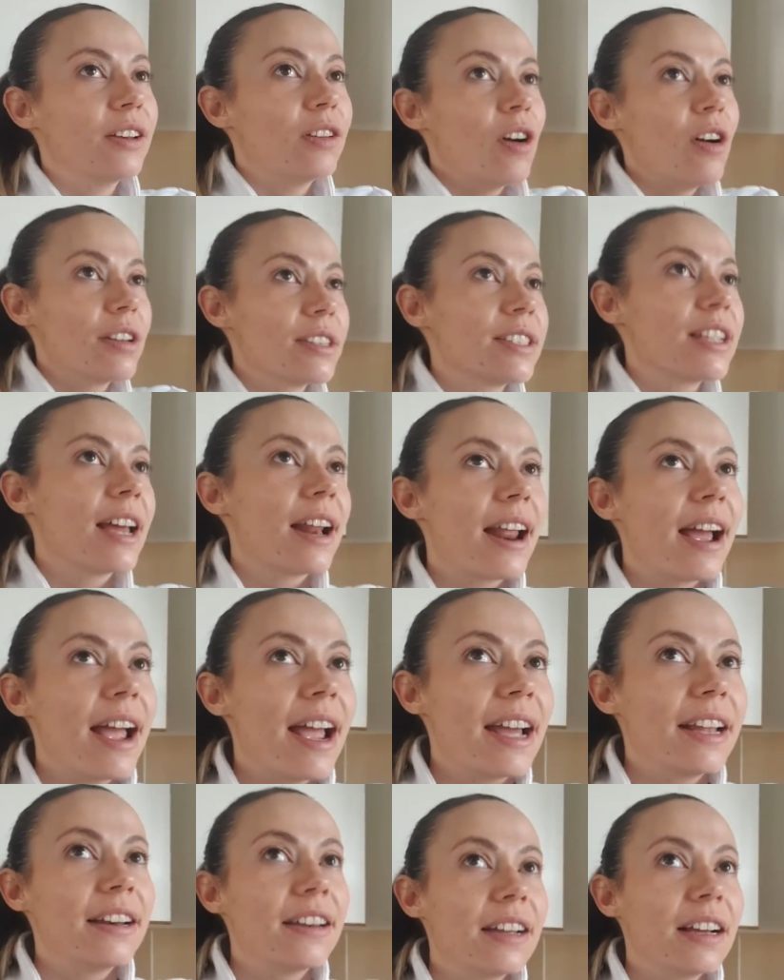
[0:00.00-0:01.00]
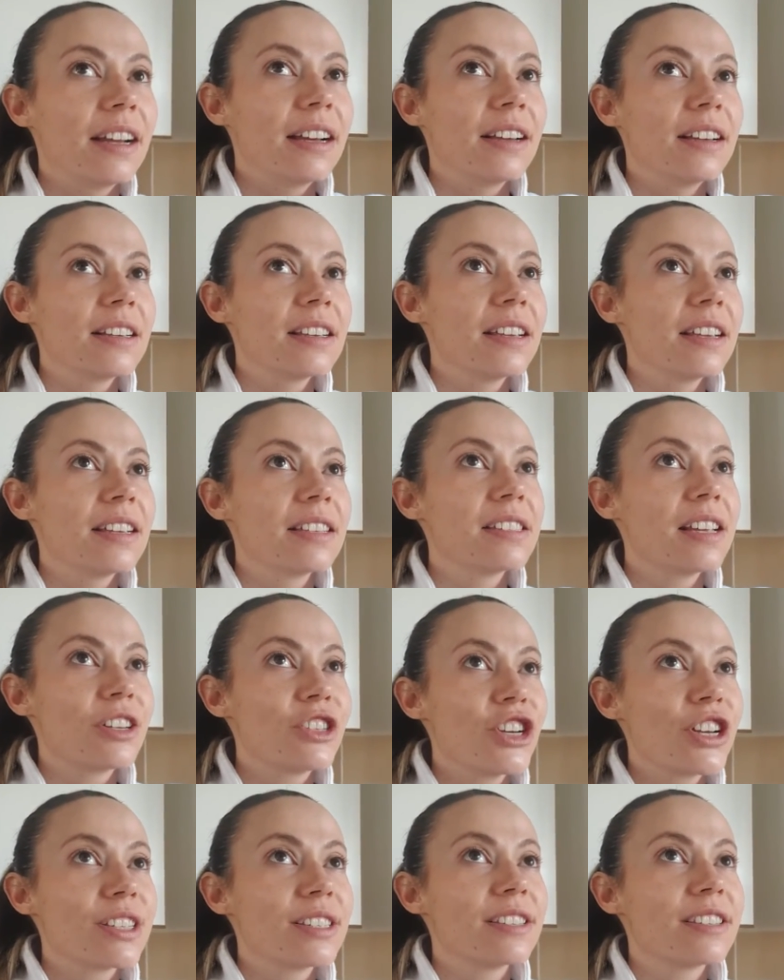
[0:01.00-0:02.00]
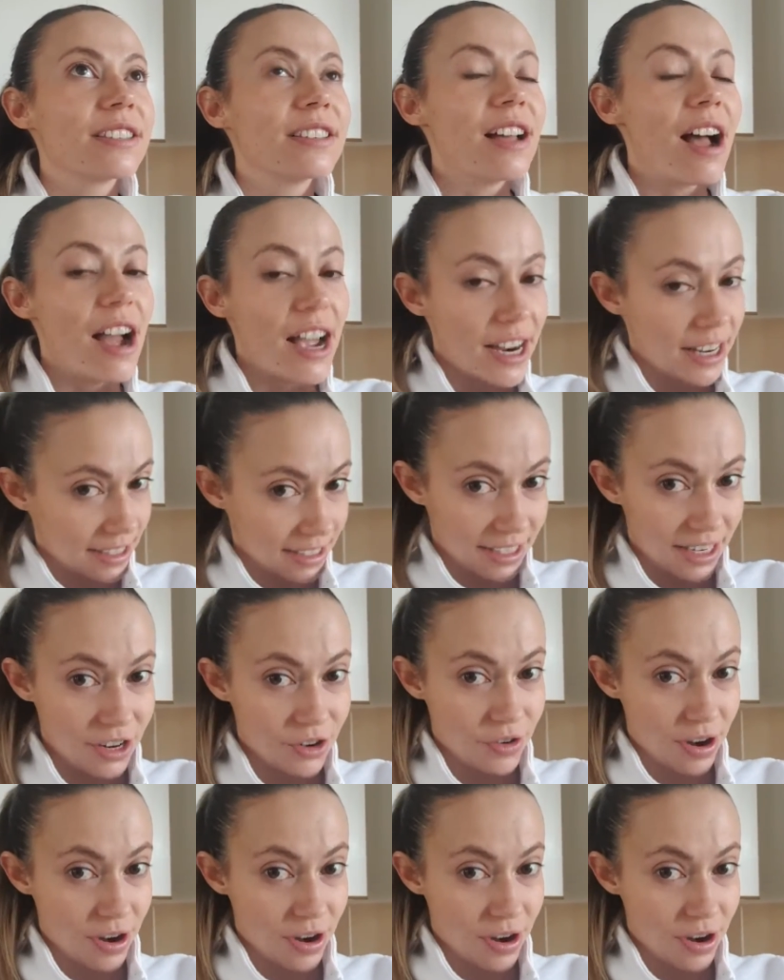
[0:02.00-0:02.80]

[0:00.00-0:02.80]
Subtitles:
Last night I had such anxiety